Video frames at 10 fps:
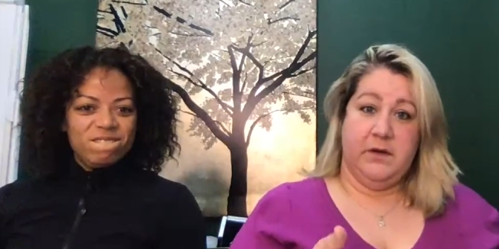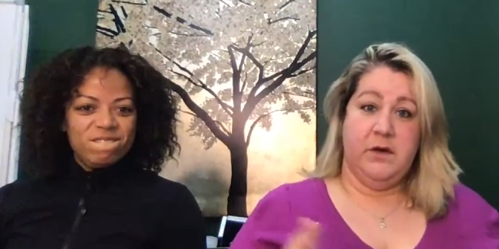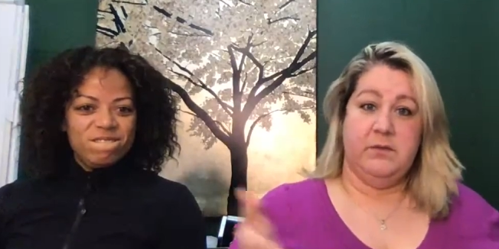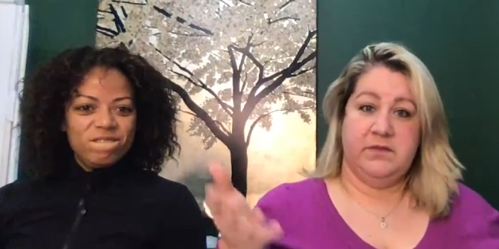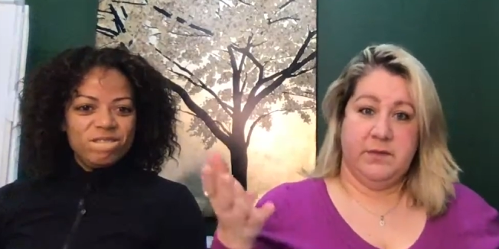
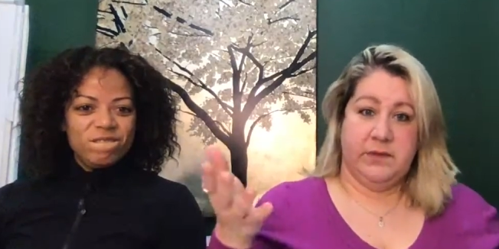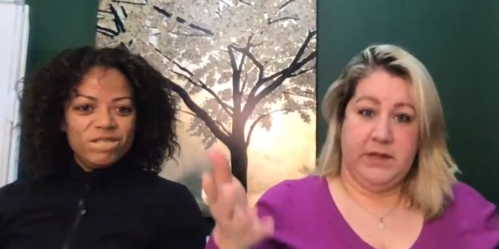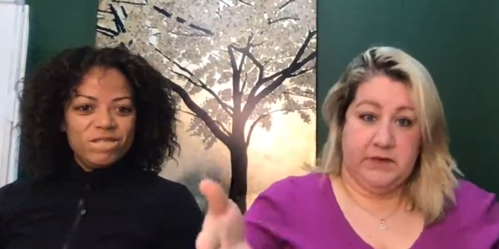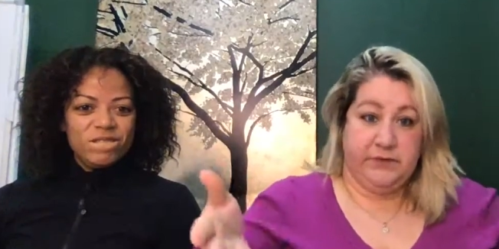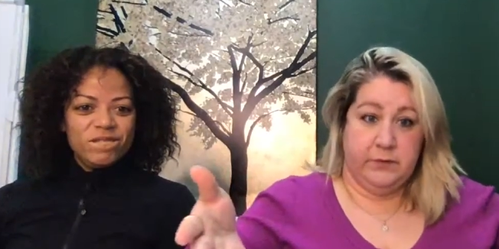Speaker 1: homes, but
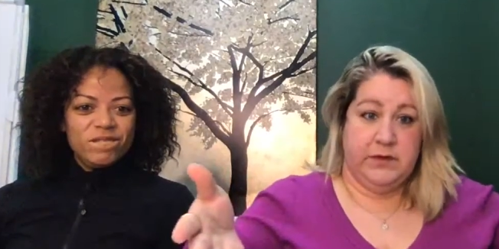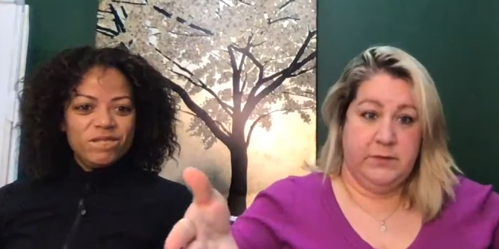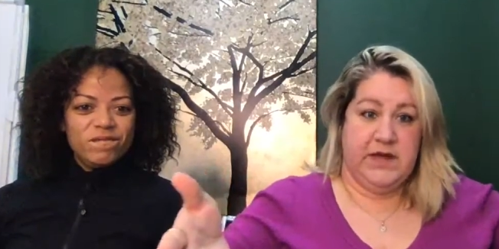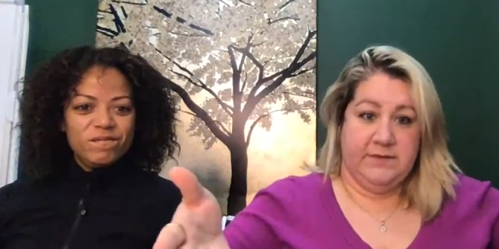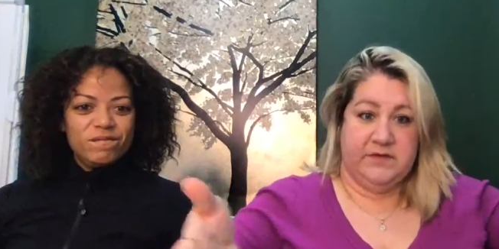like truly
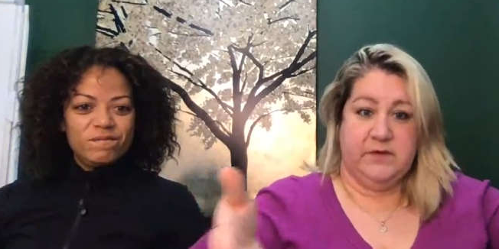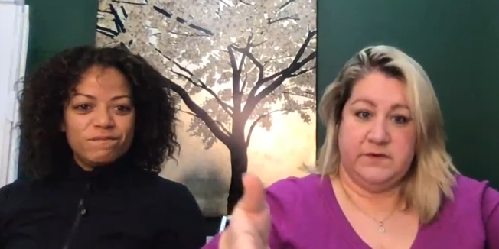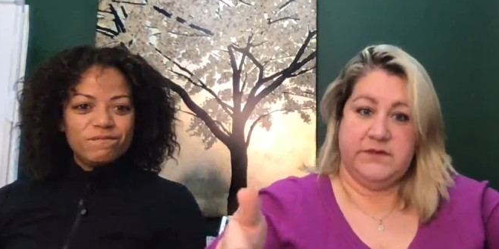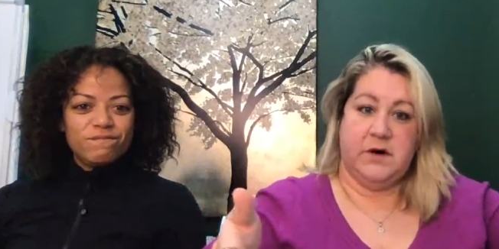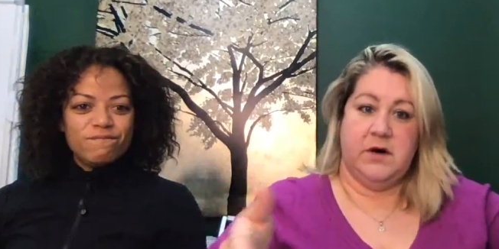we have a
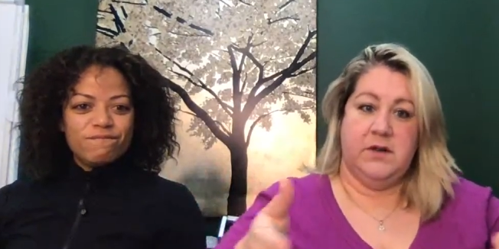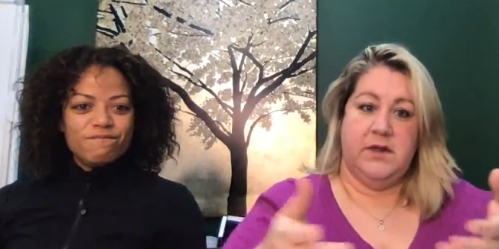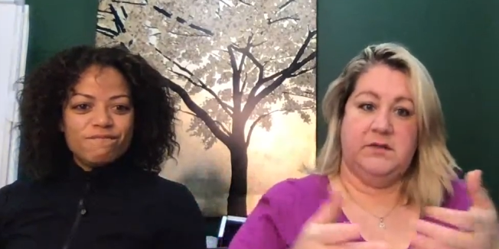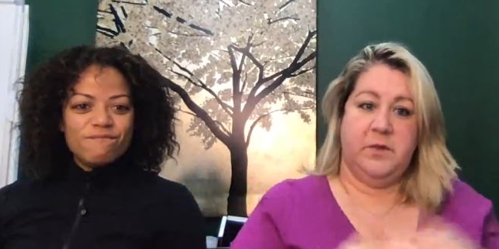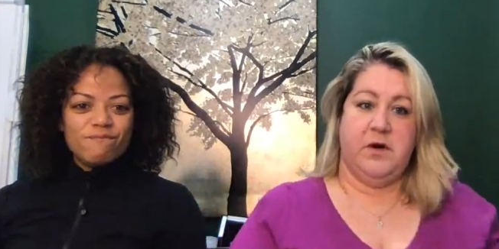servant's heart, and
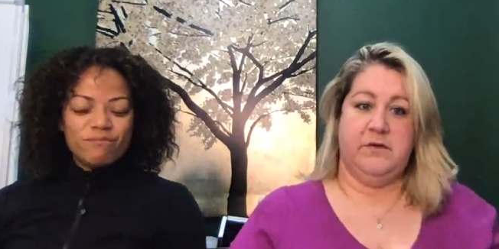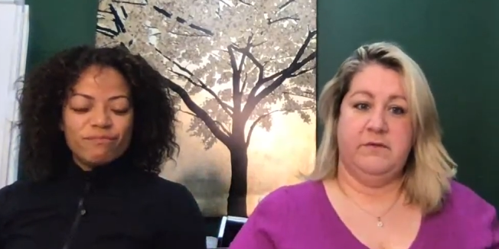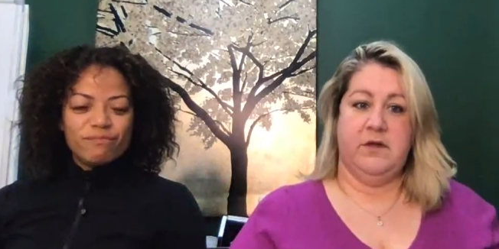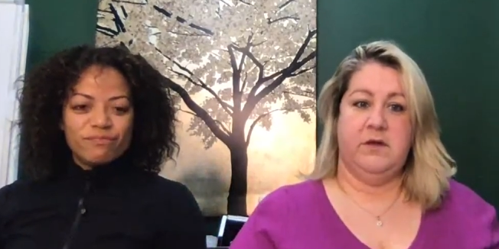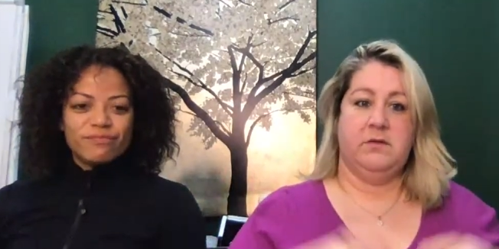that's part of
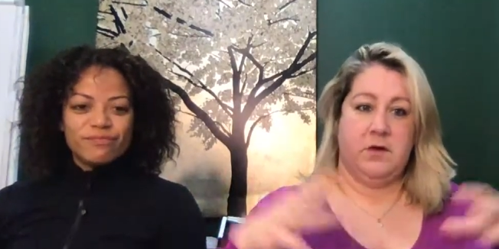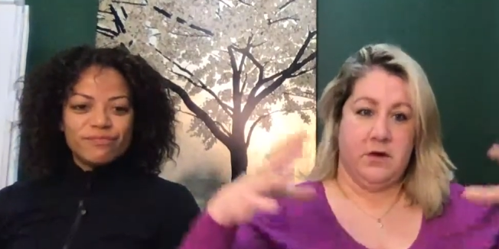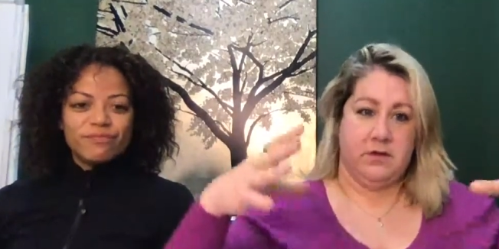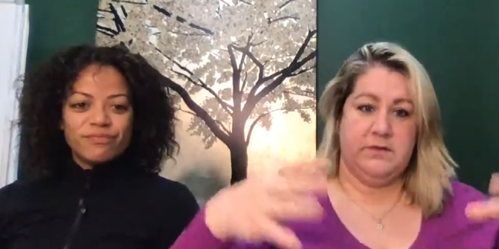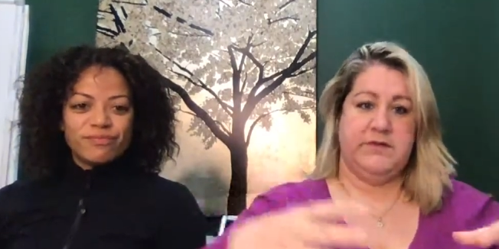the
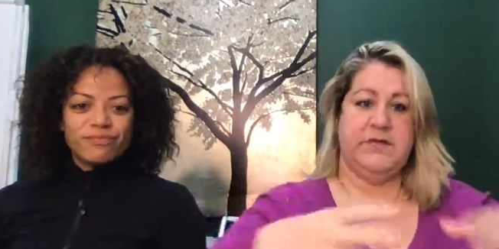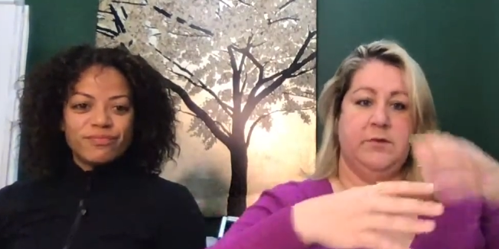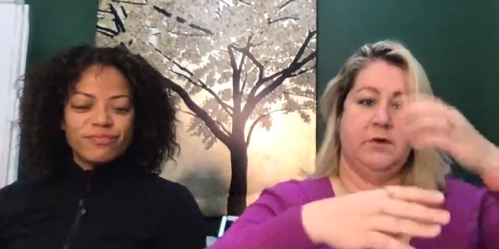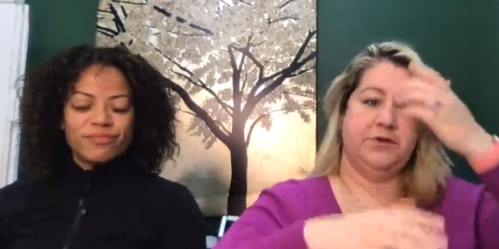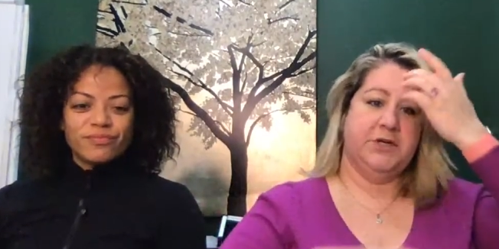our team
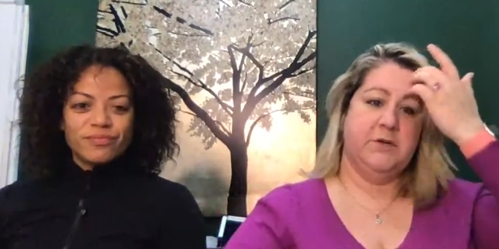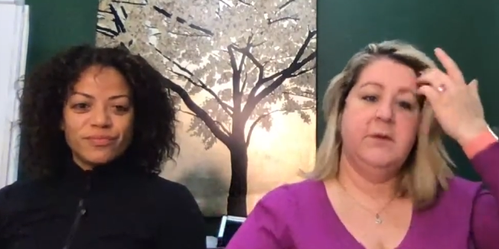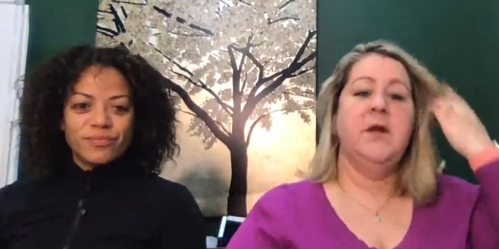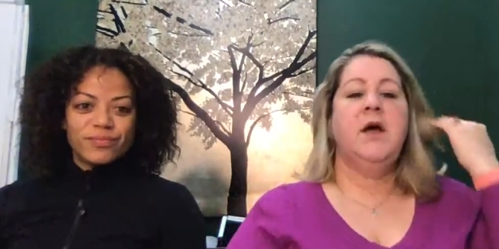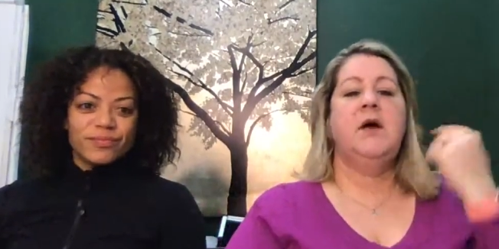culture.
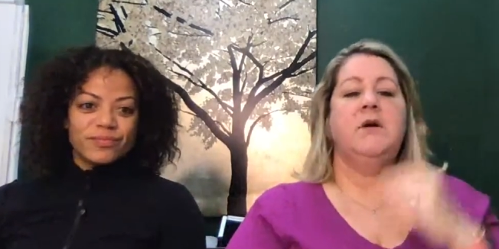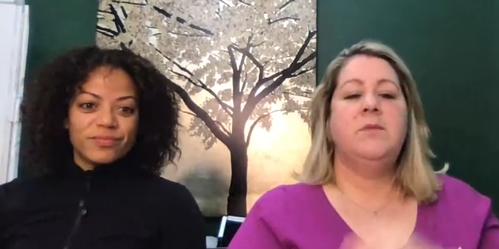Oh,